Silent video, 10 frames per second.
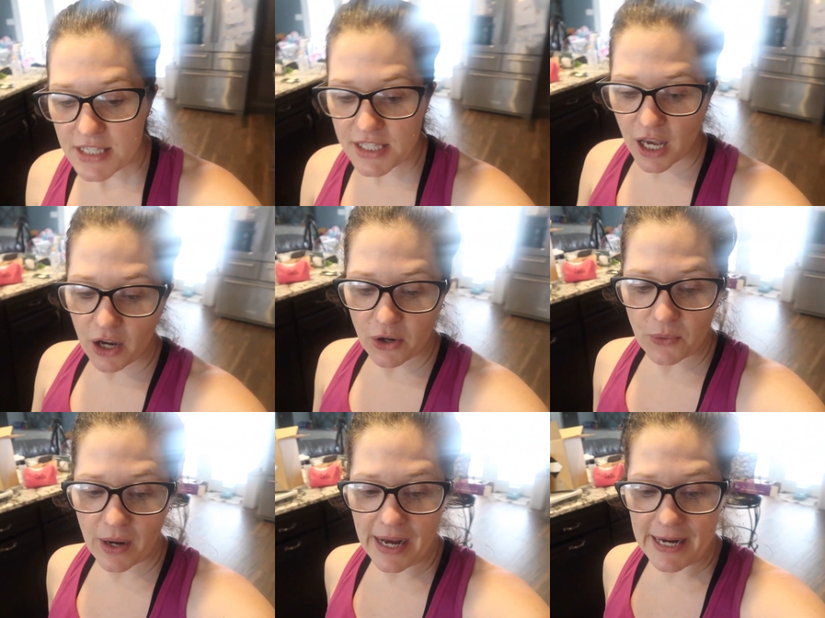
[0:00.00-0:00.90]

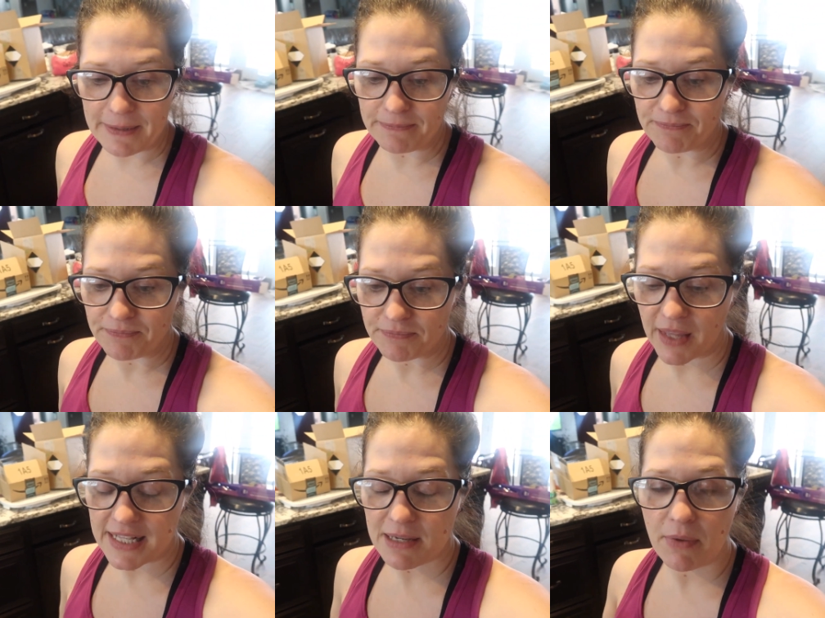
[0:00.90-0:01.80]
So um,
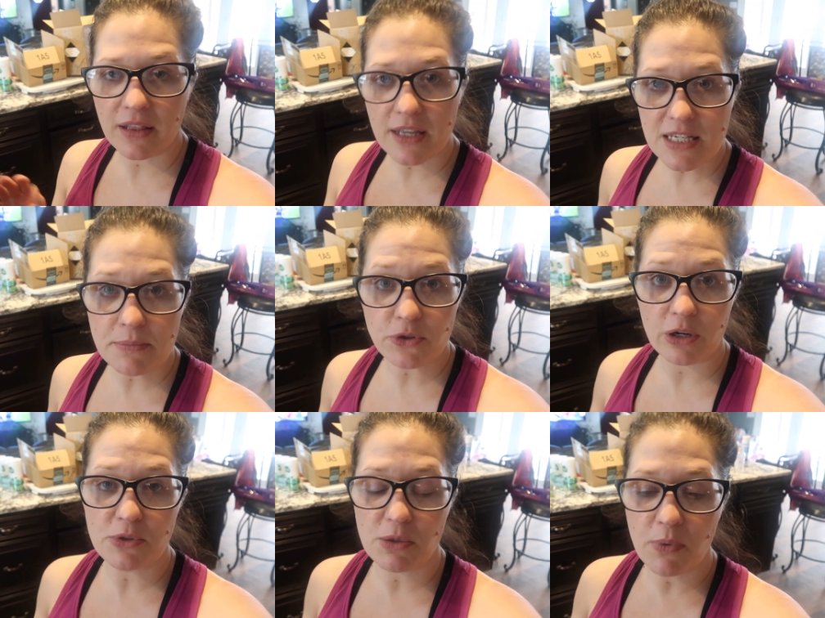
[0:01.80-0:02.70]
it's a monthly
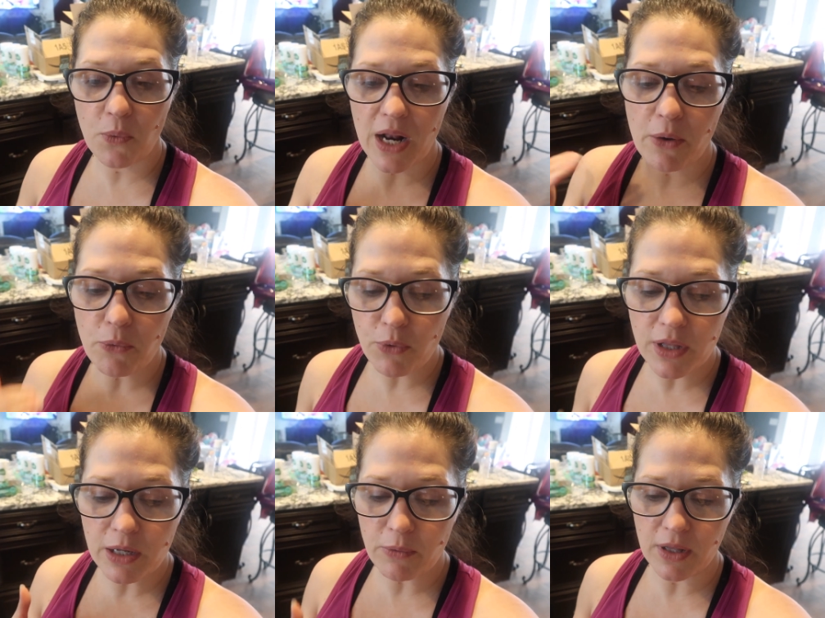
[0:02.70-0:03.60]
subscription, but what I
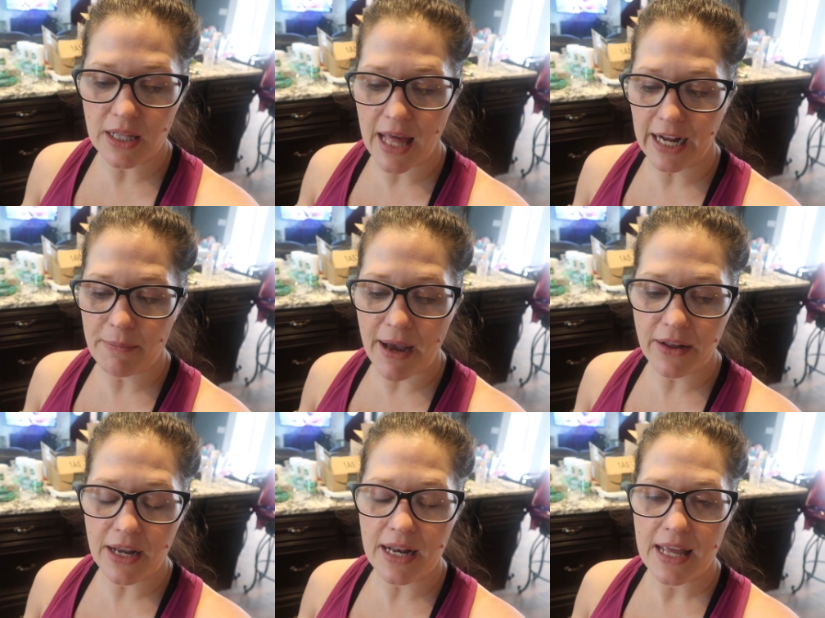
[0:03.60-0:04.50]
really, really like
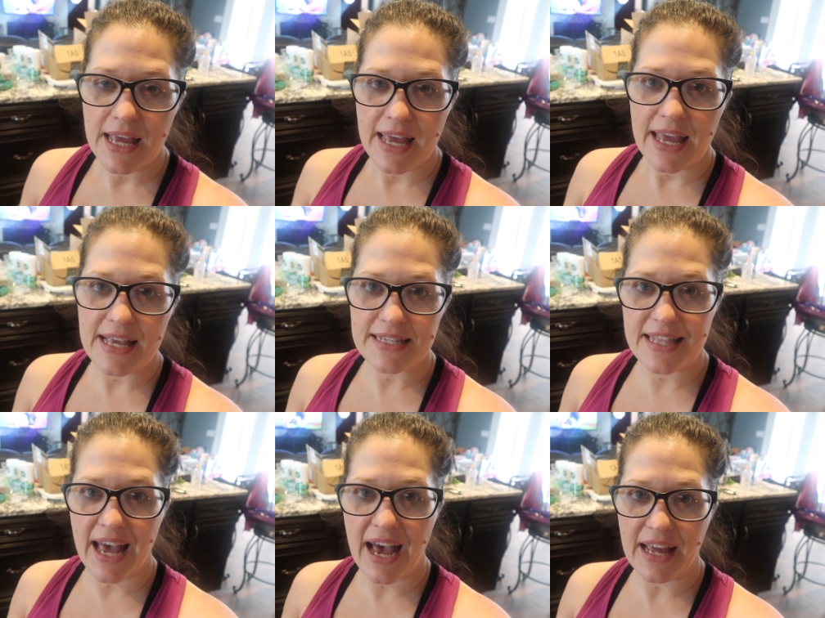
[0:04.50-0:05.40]
about it
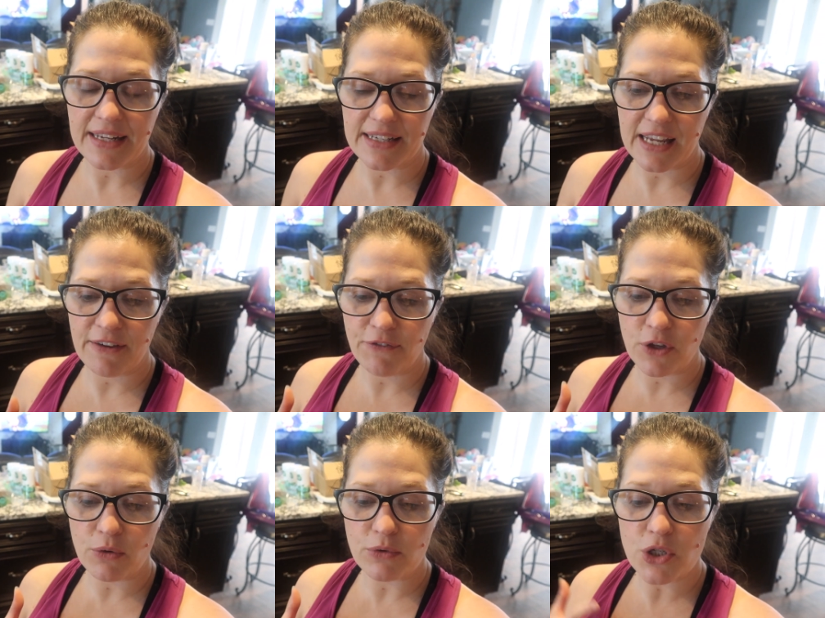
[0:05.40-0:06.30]
is that
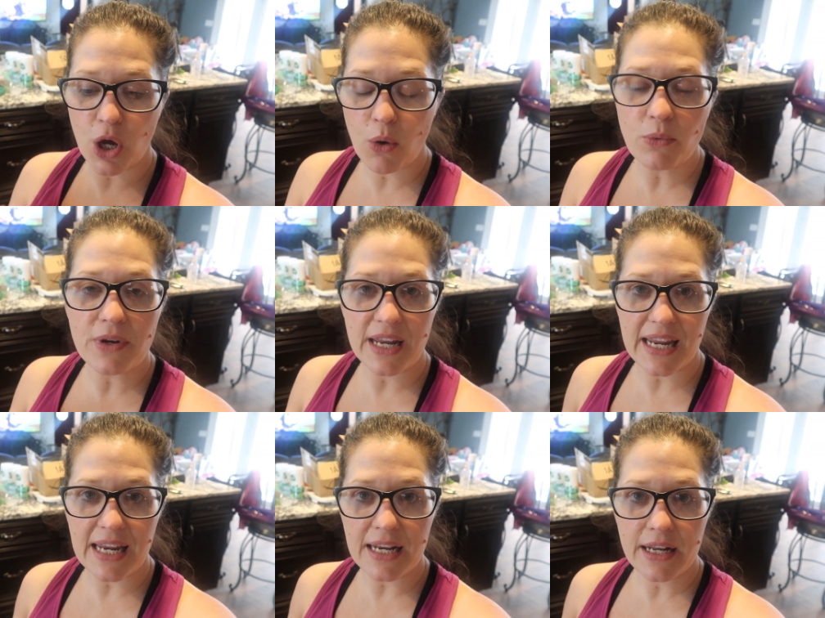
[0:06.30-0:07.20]
if you don't
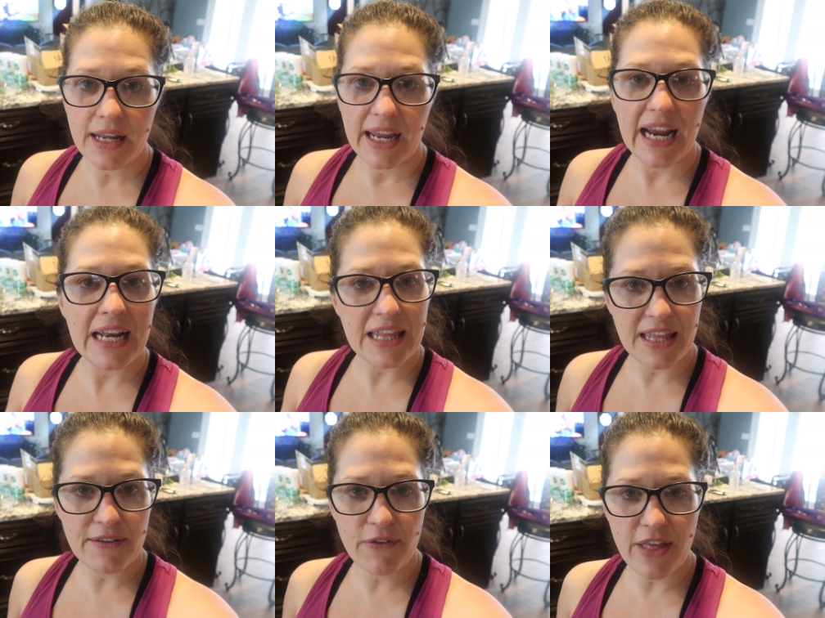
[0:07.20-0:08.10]
need
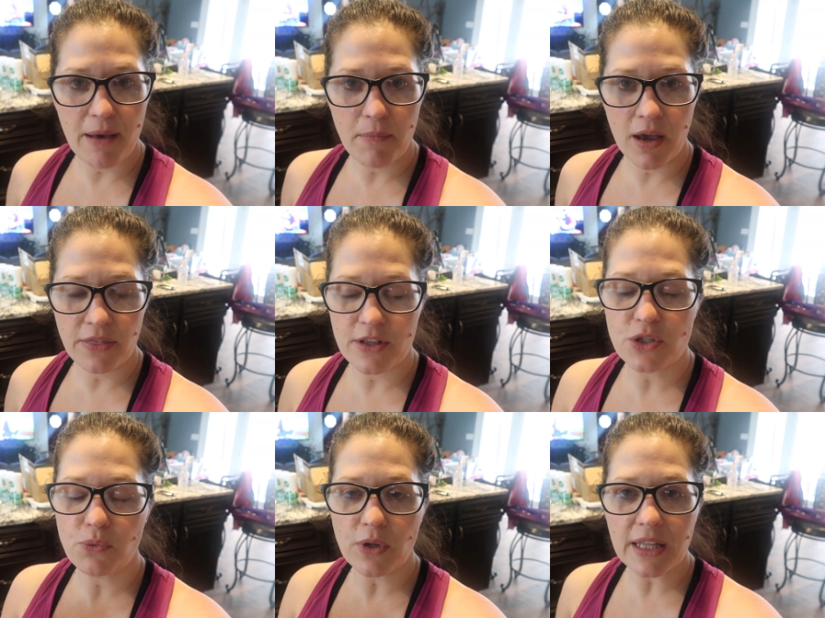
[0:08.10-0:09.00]
anything for that month,
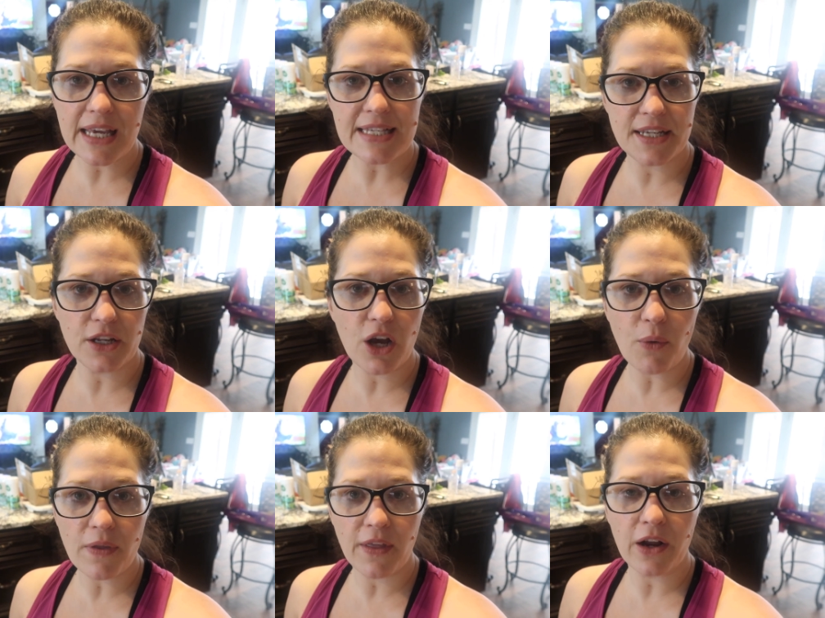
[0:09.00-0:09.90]
it's really easy to
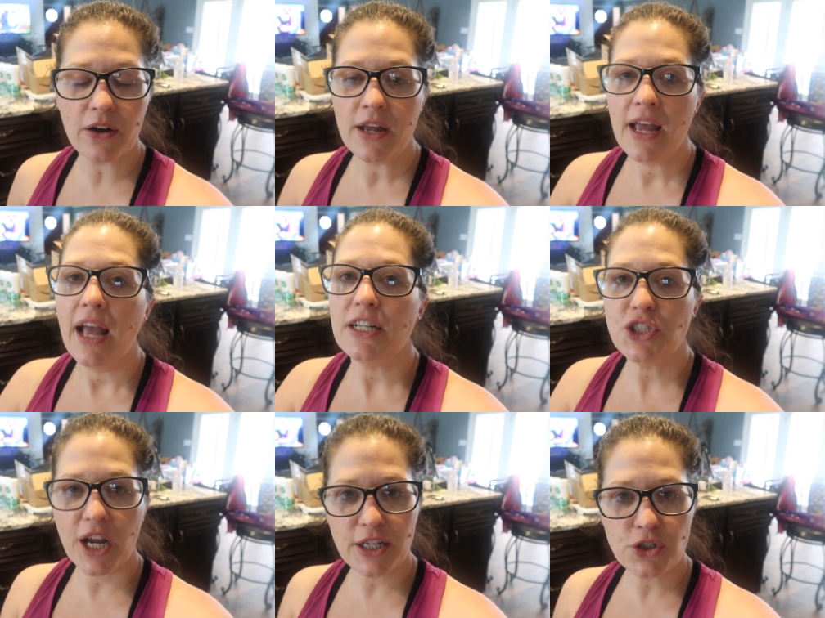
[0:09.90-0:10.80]
go in there
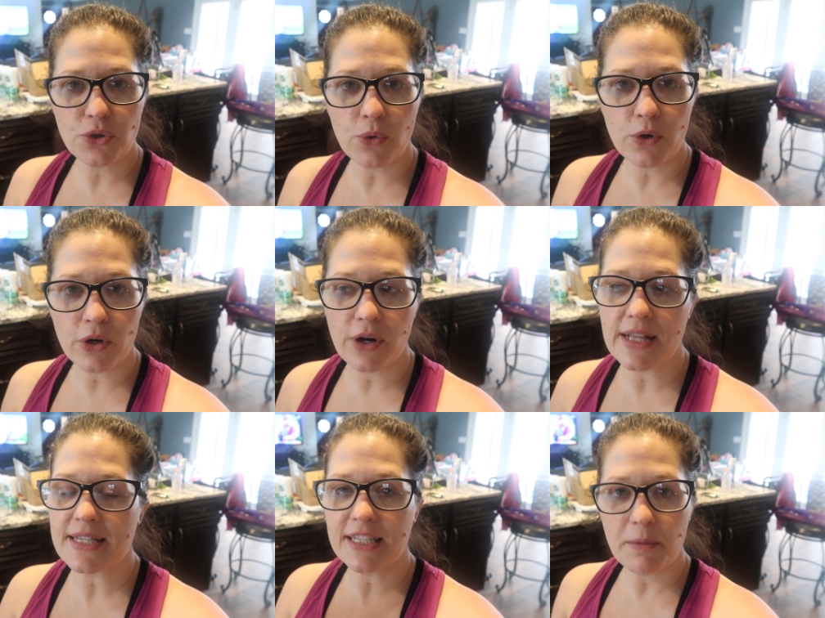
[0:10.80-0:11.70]
and change your order
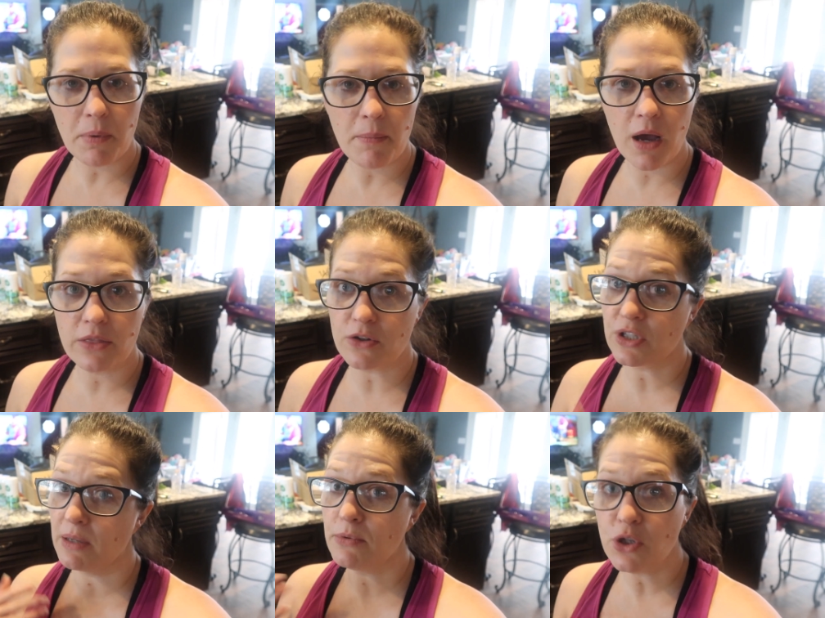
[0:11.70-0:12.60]
and skip a month or
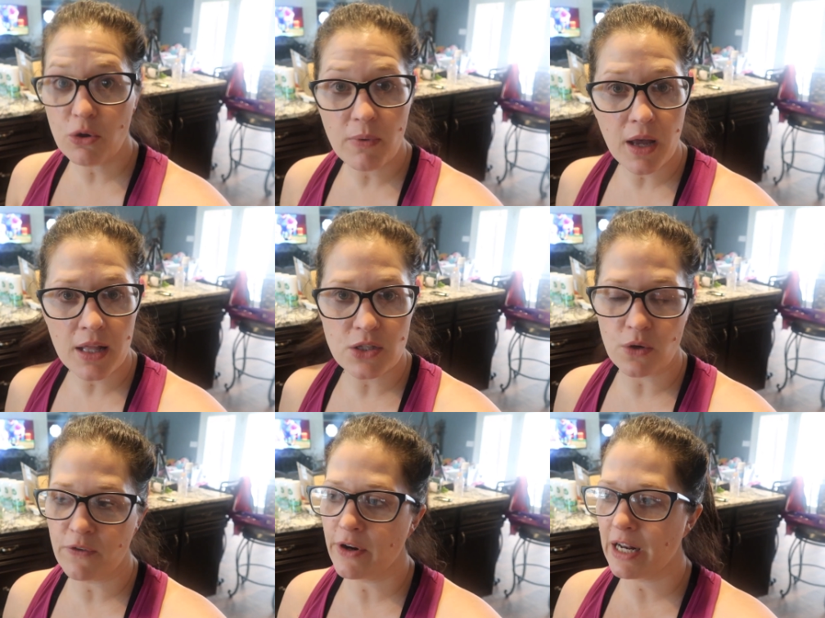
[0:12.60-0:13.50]
skip two months,
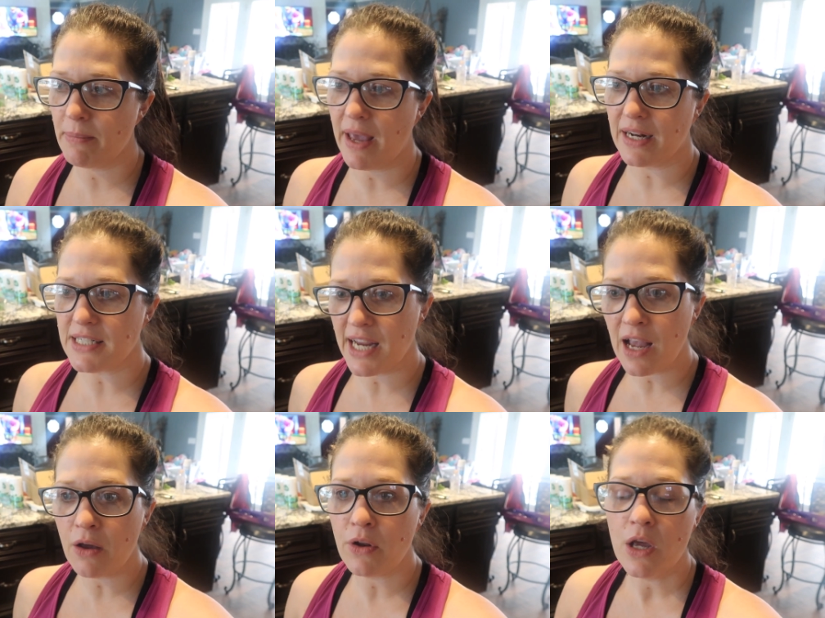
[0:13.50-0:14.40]
or if you're gonna be out of
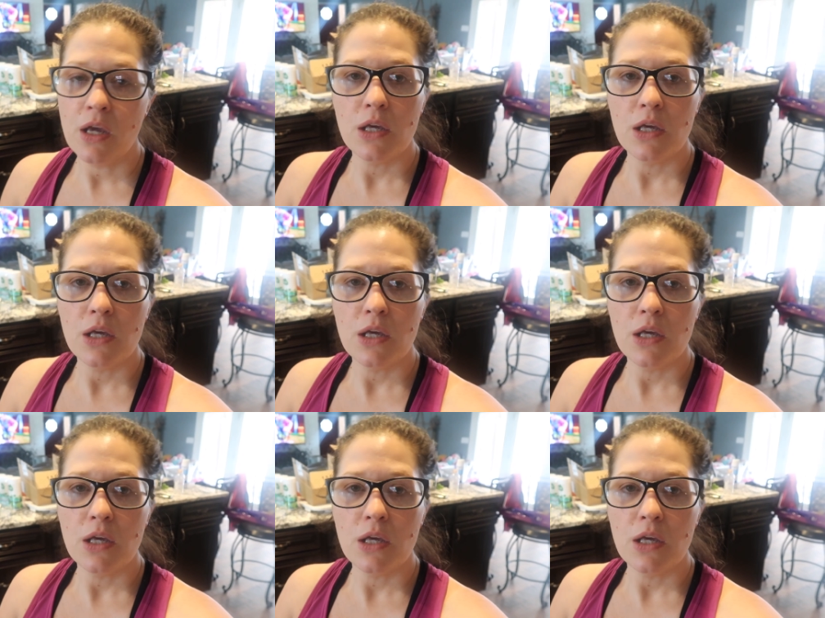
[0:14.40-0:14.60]
town,